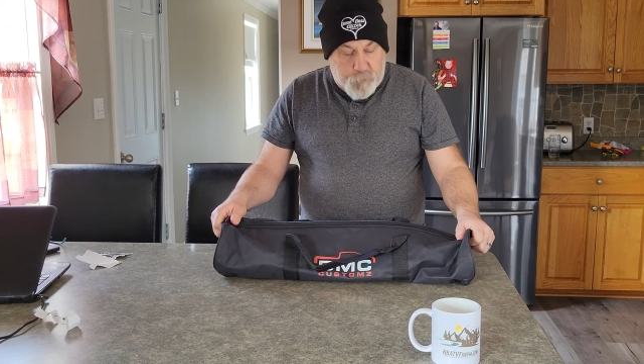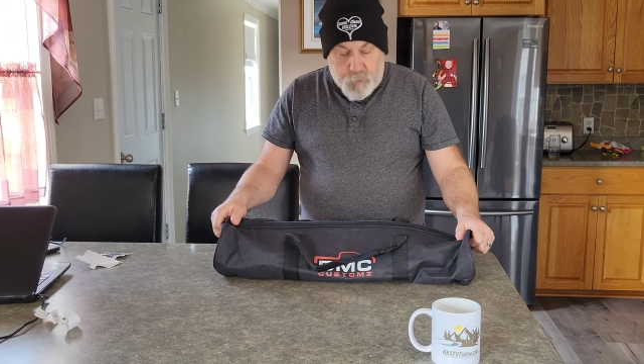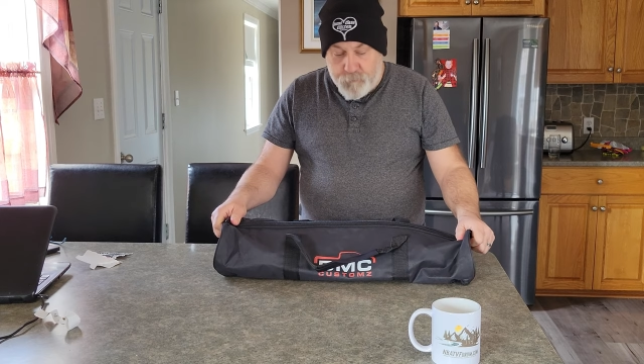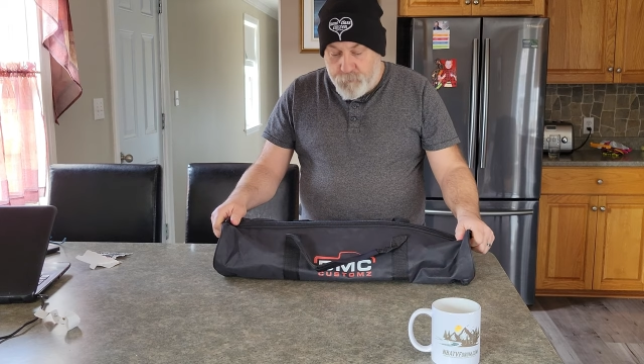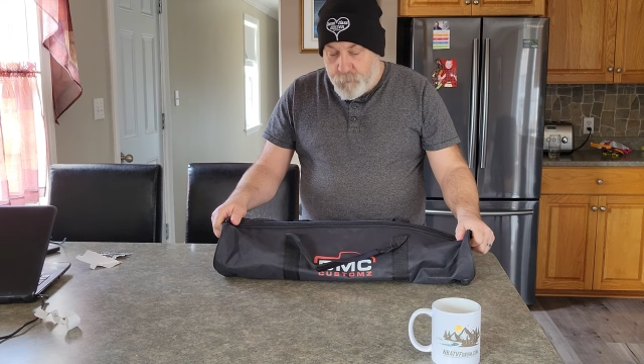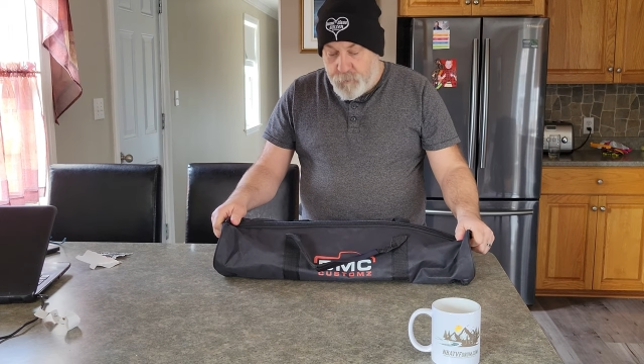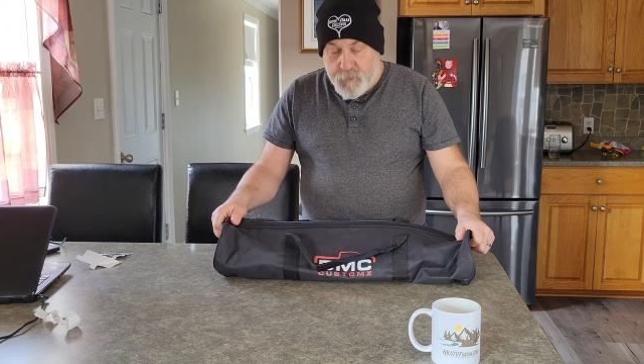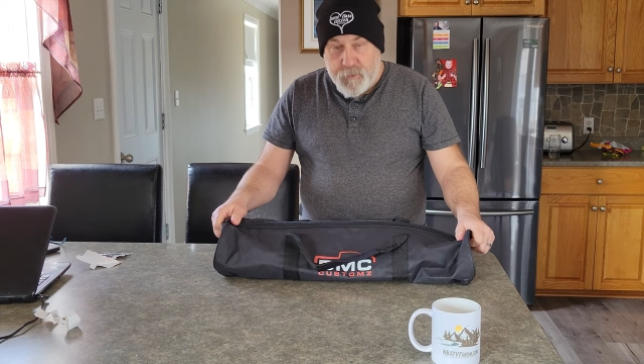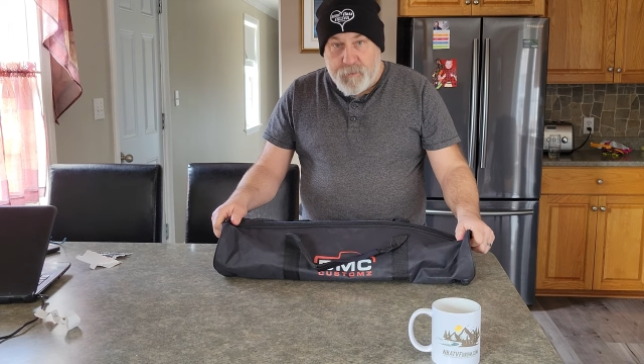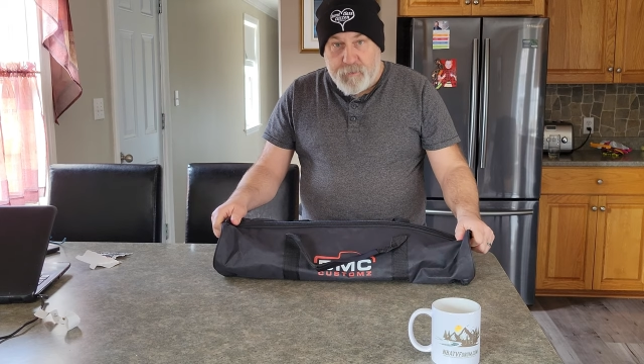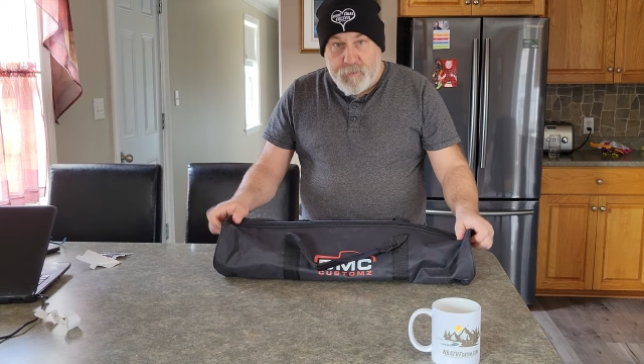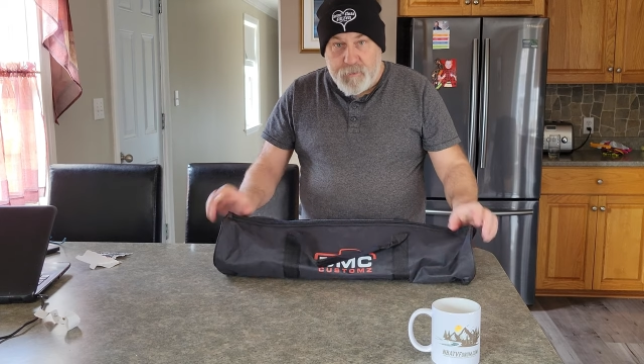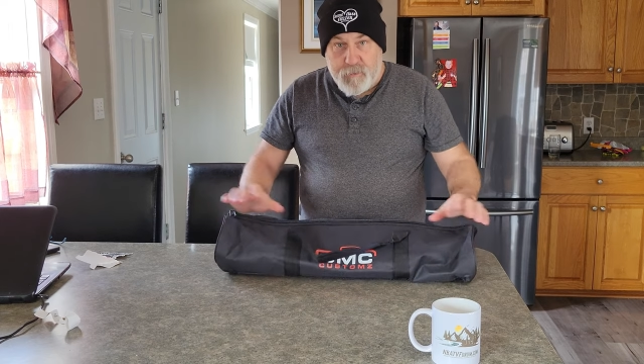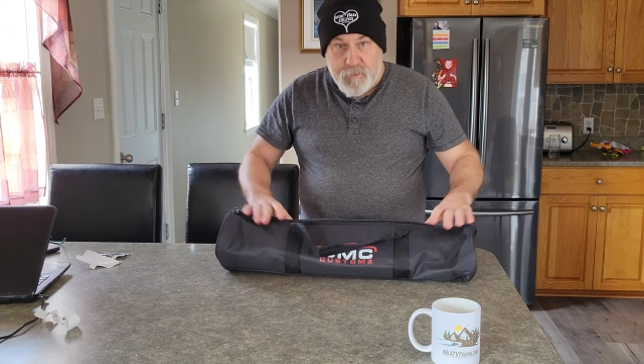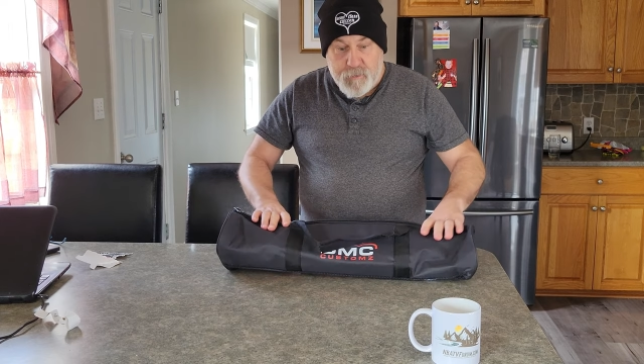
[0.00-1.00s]
recovery
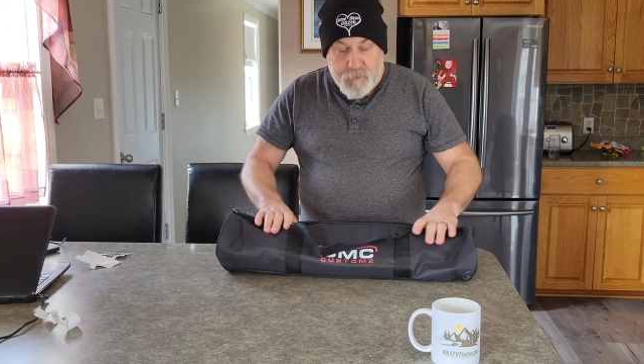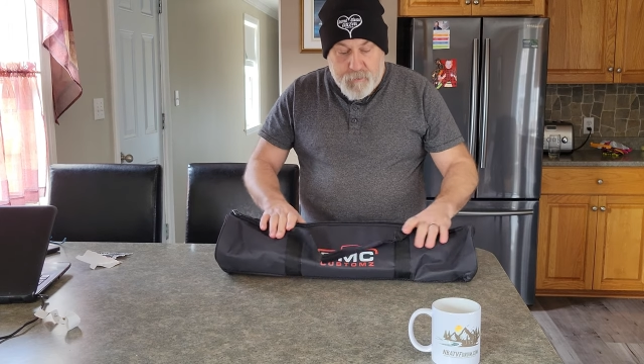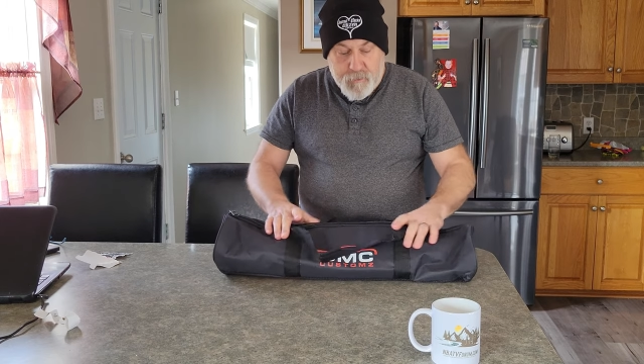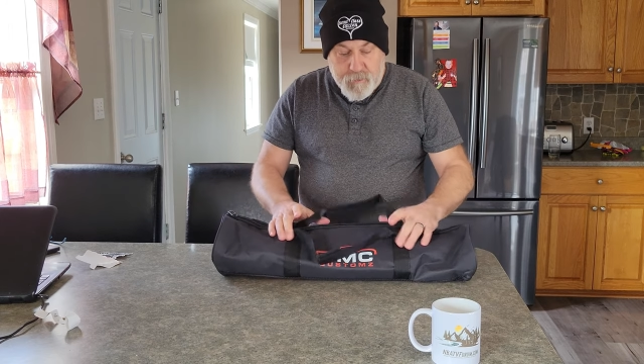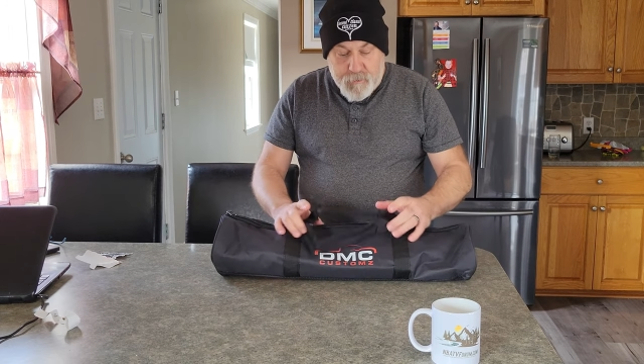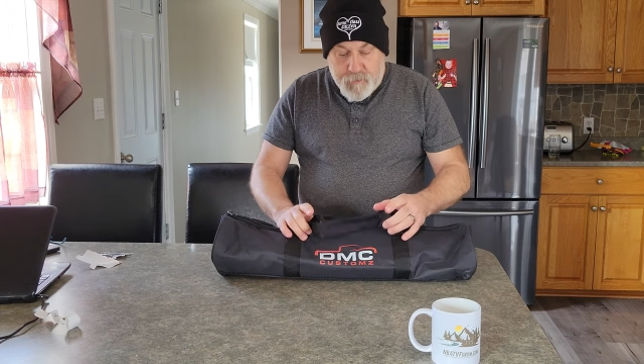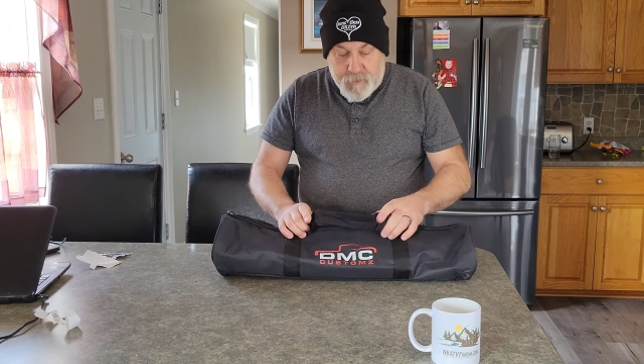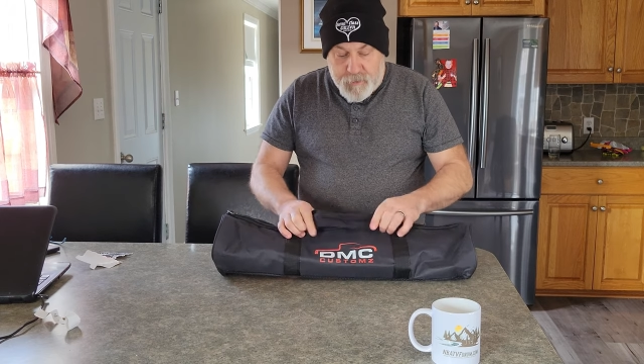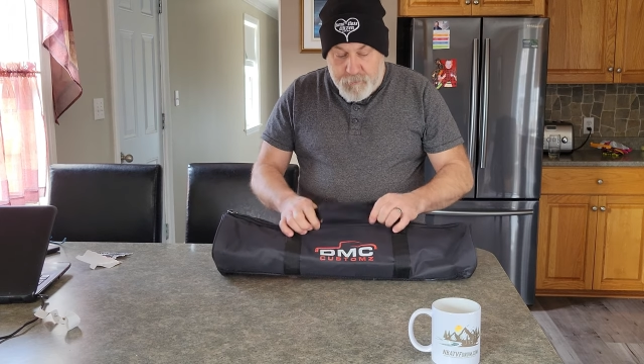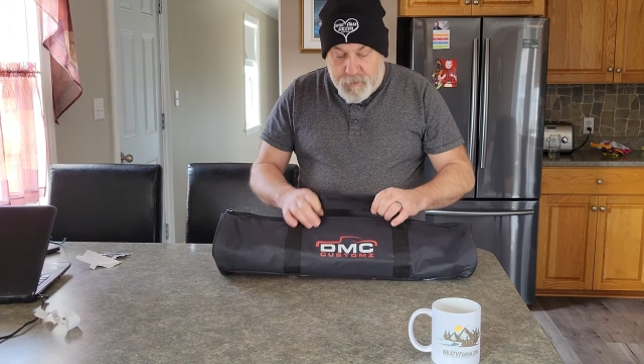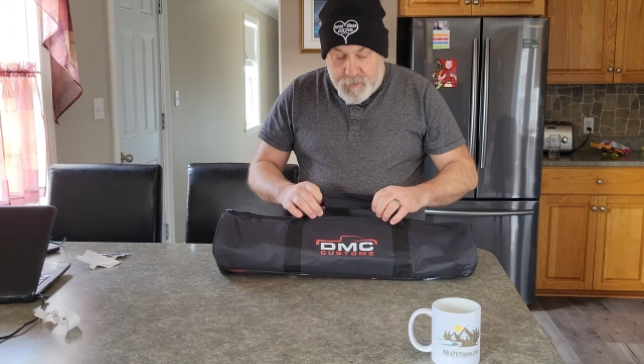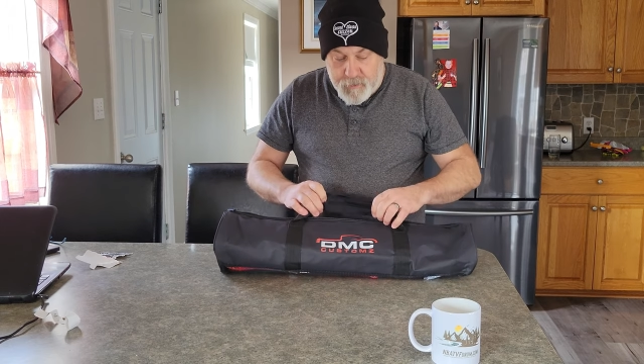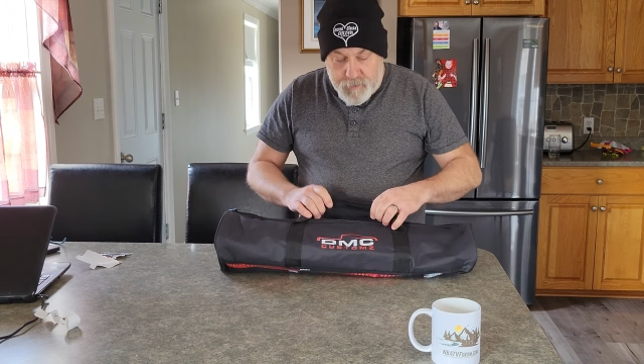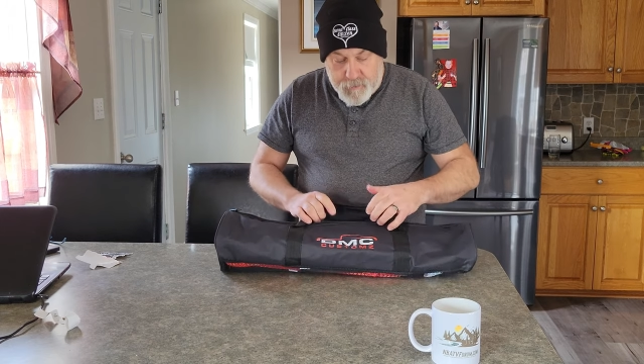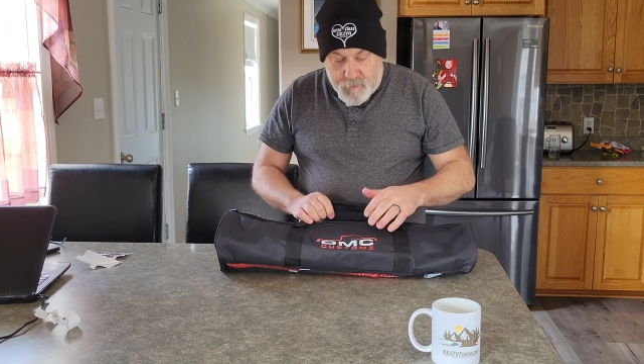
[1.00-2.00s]
kits. I
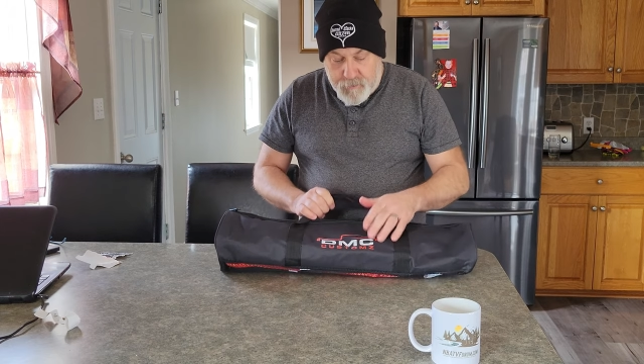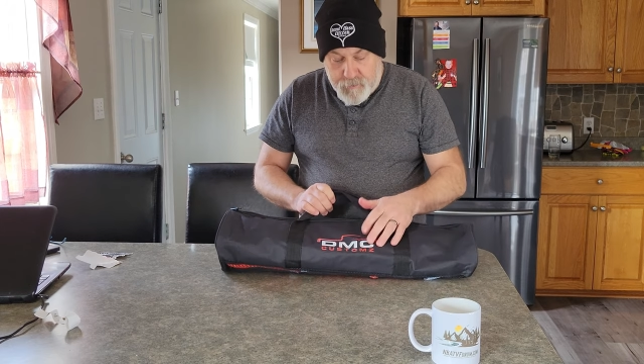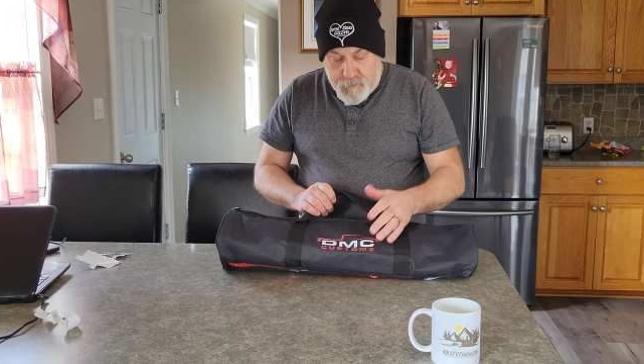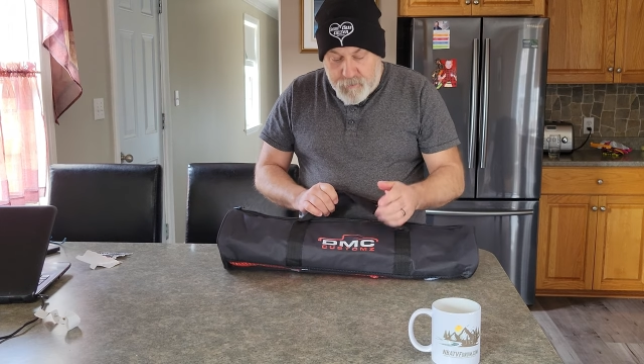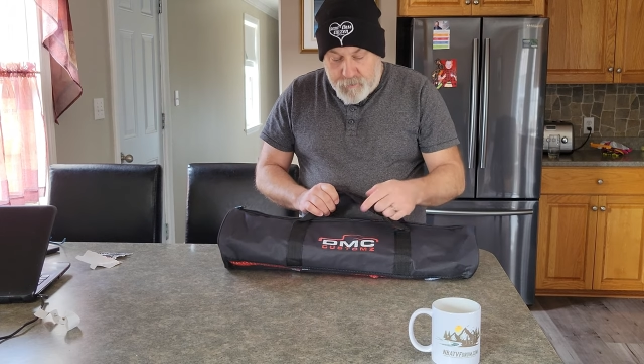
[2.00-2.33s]
mean,